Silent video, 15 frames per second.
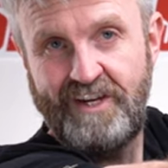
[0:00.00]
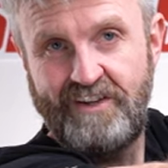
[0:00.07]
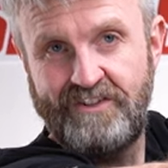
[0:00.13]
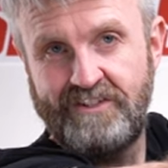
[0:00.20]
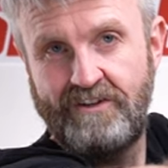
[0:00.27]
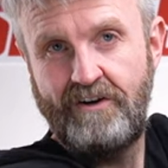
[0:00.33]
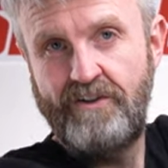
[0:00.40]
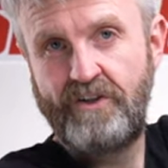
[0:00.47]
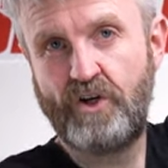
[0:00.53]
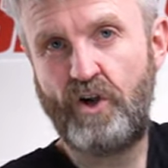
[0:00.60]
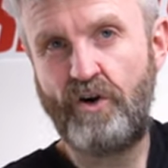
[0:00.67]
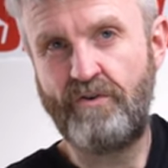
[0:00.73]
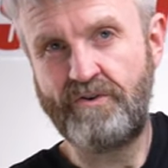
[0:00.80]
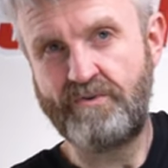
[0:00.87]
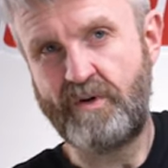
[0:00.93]
the other side of the
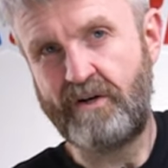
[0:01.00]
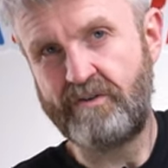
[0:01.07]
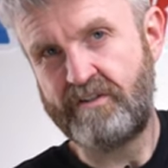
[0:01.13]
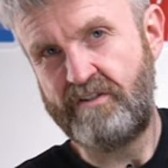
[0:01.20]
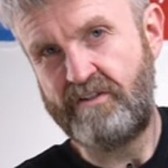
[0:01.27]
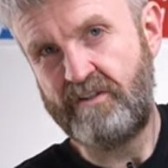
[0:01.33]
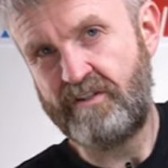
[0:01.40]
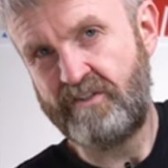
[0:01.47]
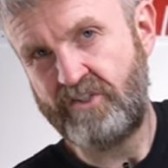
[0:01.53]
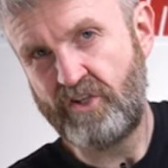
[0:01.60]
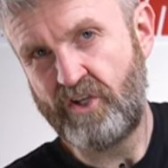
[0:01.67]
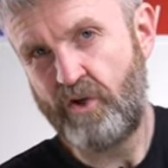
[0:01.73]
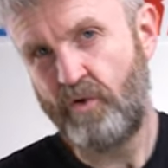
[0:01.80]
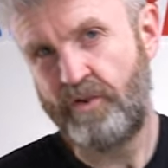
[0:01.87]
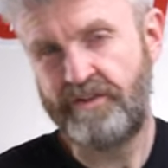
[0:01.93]
collar as well, so you can
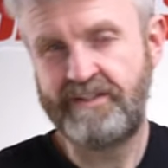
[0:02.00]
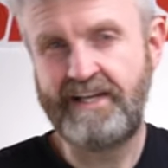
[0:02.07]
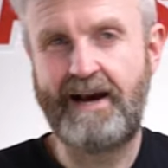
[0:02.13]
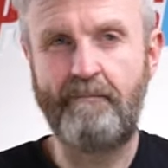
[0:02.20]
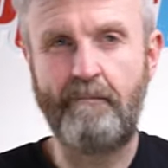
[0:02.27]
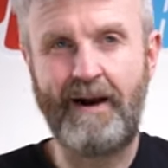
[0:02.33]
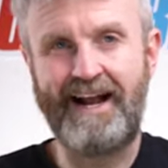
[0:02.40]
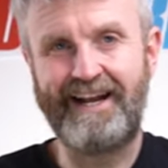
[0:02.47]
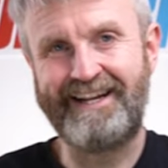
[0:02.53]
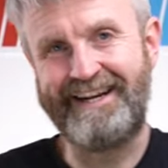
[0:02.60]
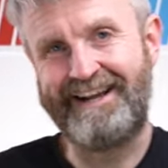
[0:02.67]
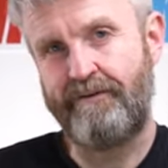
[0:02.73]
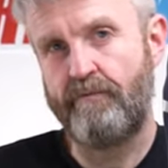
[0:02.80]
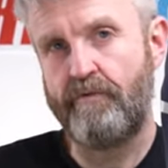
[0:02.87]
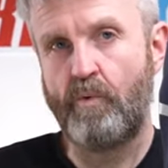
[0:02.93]
secure the tab back and
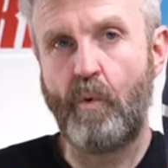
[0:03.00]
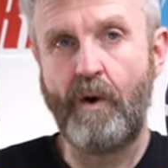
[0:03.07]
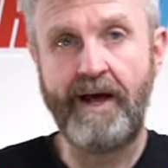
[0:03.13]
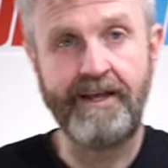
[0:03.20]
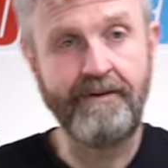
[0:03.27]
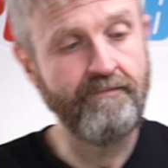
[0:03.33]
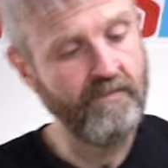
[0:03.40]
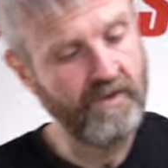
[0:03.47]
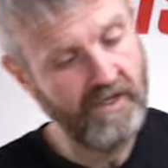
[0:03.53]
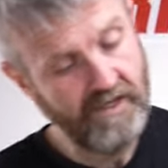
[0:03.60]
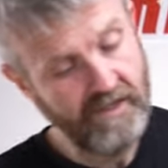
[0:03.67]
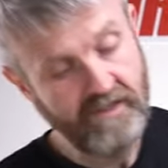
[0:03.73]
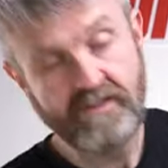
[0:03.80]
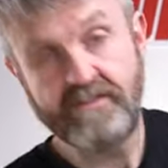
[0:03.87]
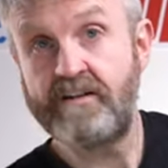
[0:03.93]
out of the way.
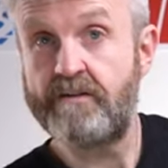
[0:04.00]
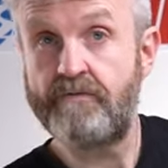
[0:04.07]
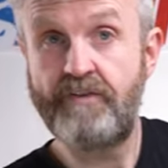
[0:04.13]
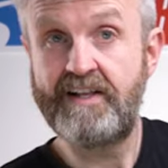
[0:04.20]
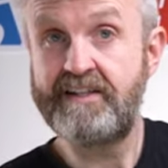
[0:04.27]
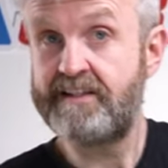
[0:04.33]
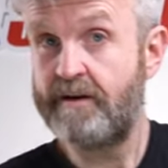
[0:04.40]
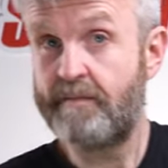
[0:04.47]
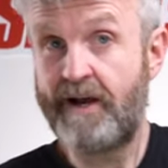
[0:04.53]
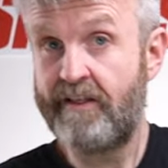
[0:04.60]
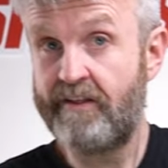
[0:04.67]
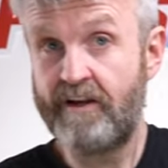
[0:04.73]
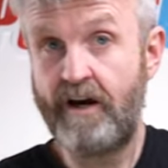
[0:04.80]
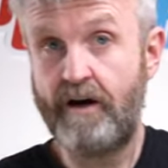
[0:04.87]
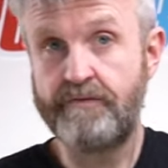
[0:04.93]
There's nothing fancy about
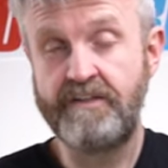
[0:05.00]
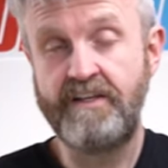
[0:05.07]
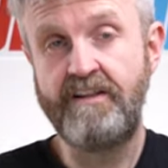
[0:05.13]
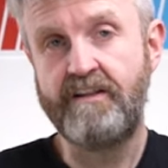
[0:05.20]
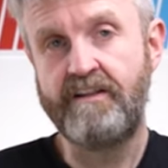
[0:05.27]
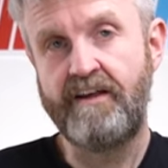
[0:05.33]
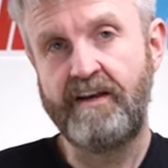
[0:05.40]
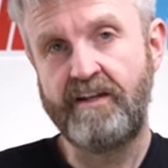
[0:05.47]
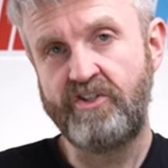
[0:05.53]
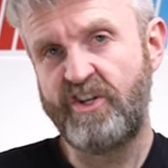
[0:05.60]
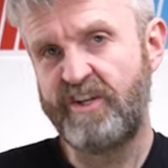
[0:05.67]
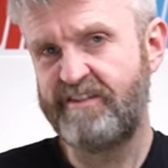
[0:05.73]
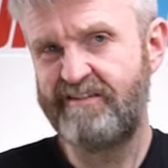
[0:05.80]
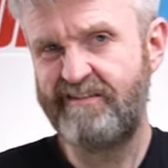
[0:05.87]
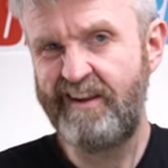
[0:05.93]
the cuffs either. They're
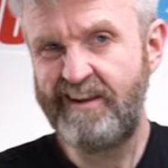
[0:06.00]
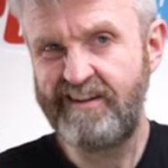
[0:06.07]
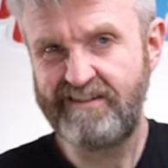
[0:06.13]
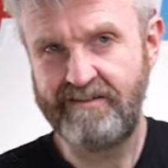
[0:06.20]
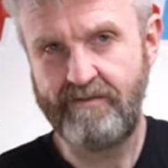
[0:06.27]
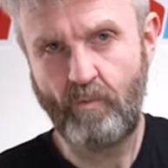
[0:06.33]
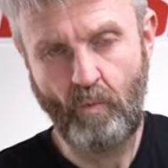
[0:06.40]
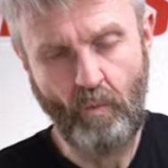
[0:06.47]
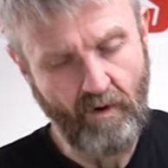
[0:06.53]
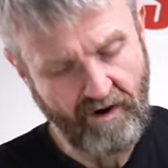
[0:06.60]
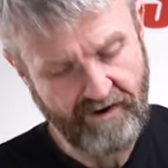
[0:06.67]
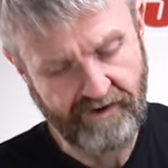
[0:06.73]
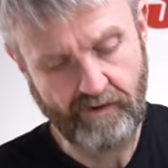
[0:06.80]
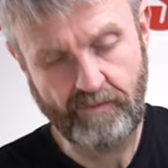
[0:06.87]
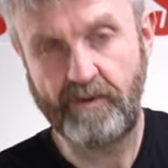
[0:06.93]
just decent
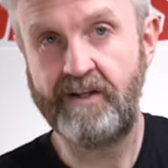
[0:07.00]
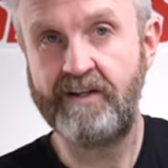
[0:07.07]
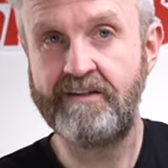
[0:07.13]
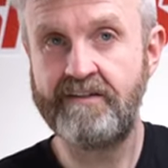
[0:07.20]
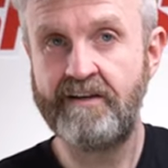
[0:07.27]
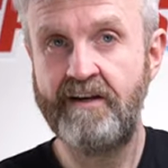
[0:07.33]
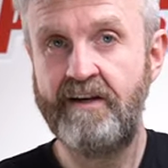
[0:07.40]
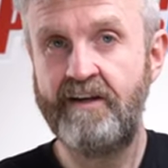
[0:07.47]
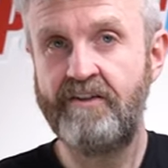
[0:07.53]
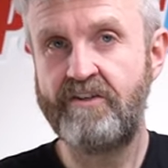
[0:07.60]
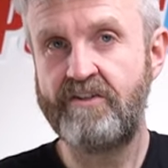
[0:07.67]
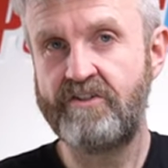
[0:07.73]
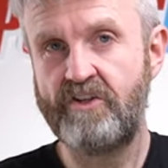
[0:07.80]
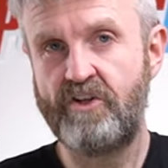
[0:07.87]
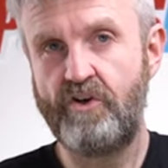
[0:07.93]
wide openings
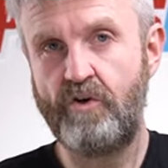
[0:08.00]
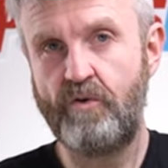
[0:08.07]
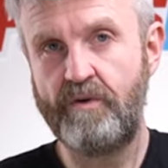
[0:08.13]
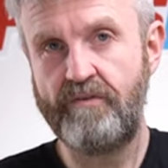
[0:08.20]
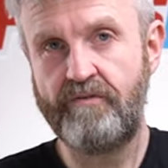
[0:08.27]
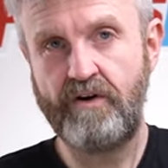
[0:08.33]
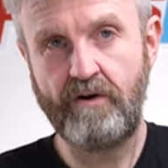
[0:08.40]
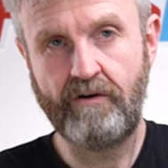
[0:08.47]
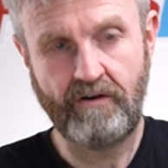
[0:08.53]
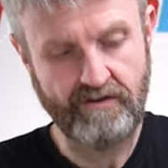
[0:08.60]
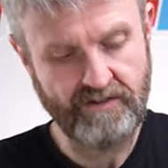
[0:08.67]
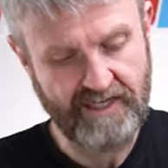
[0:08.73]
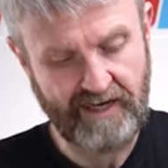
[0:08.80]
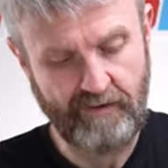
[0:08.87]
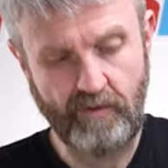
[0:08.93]
that secure with a Velcro
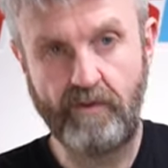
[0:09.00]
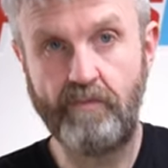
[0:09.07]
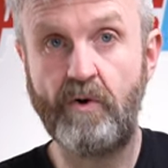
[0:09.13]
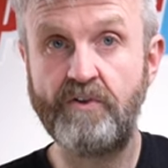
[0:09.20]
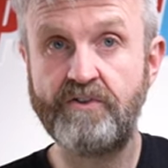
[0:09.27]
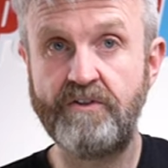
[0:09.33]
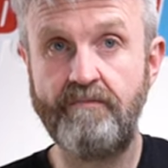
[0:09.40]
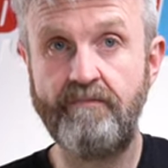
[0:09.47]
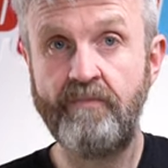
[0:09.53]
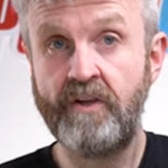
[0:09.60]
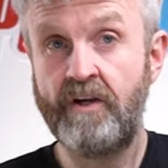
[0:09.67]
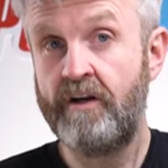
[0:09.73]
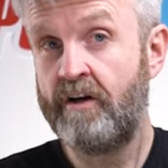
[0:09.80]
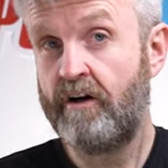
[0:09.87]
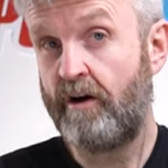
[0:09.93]
tab at the bottom.
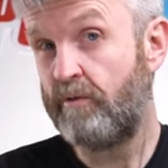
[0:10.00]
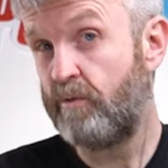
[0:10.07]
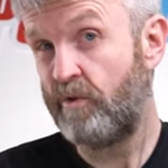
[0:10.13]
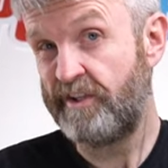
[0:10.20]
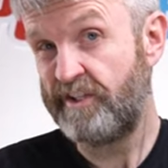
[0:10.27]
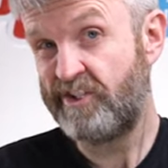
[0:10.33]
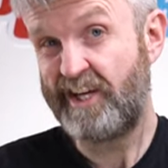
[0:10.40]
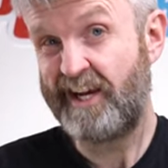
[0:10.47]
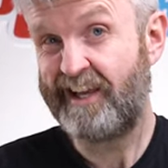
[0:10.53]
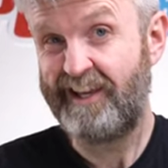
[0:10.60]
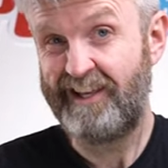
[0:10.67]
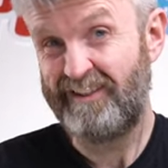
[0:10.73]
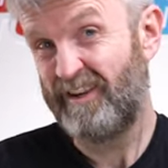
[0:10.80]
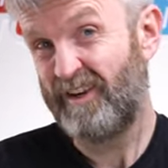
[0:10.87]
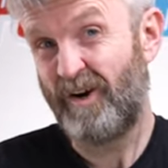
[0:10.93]
I wore this jacket in the